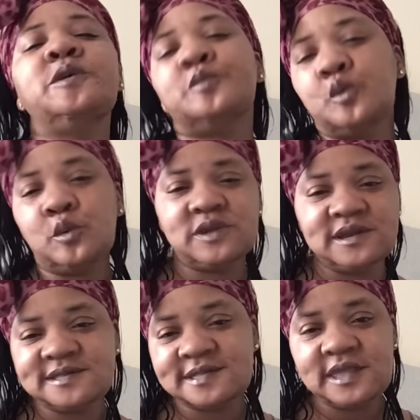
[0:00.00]
people
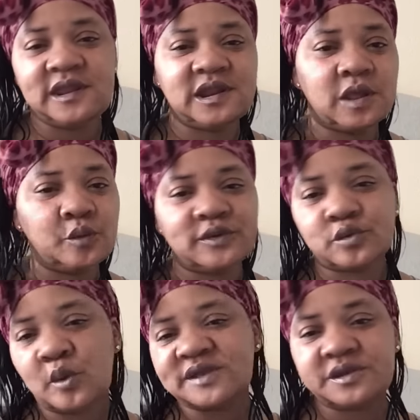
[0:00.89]
didn't see it and they wanted
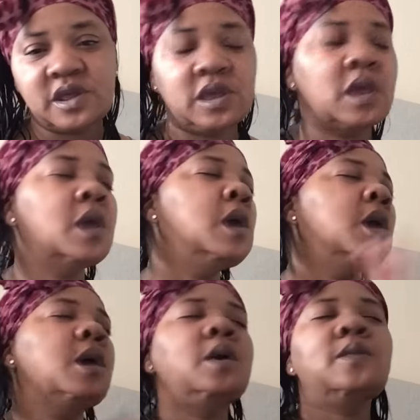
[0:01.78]
to watch it again.
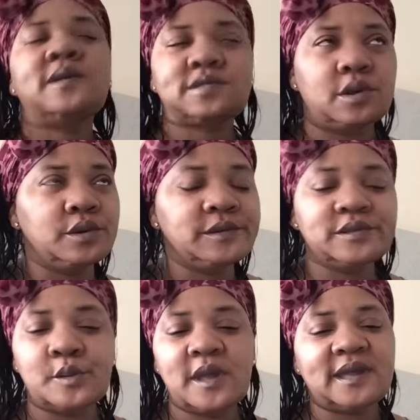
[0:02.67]
That's the only
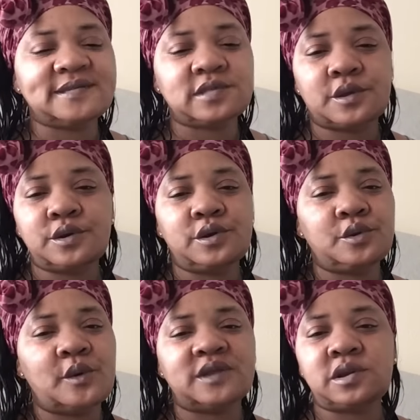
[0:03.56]
reason why I got suckered
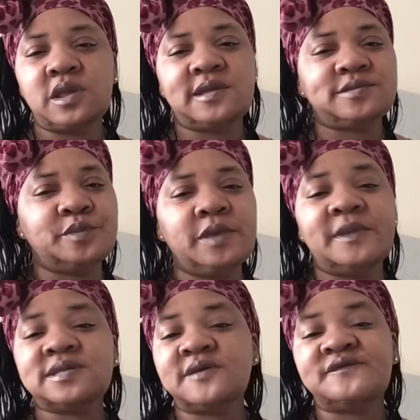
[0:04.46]
into watching it, because me,
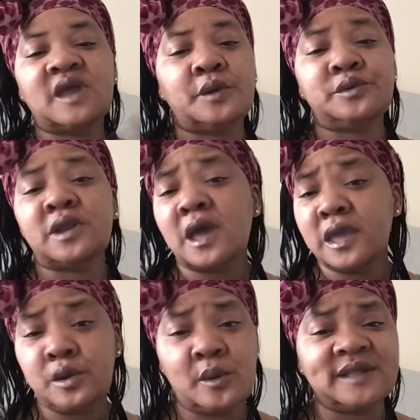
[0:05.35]
myself, and I would not
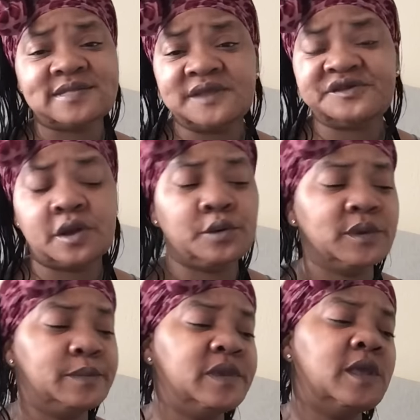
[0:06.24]
have watched that shit on
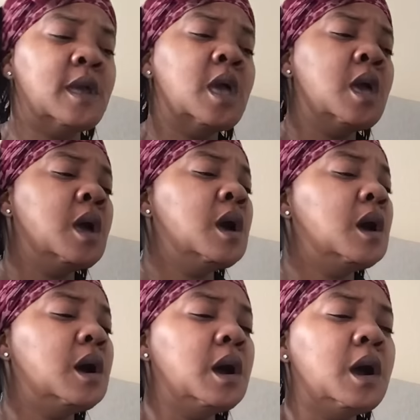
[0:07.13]
repeat.
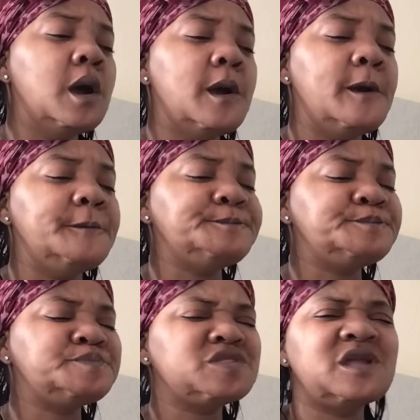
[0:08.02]

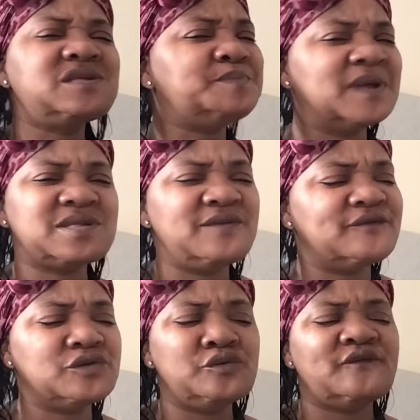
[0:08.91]
Especially
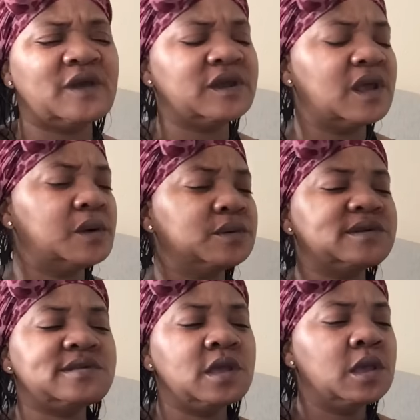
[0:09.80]
for 2 fucking
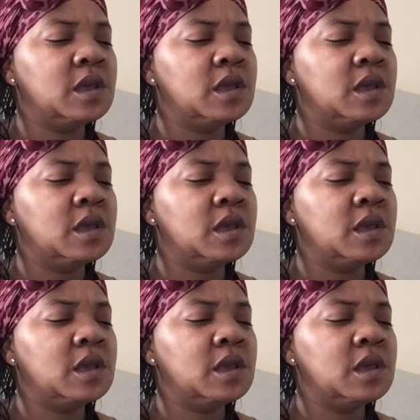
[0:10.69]
hours.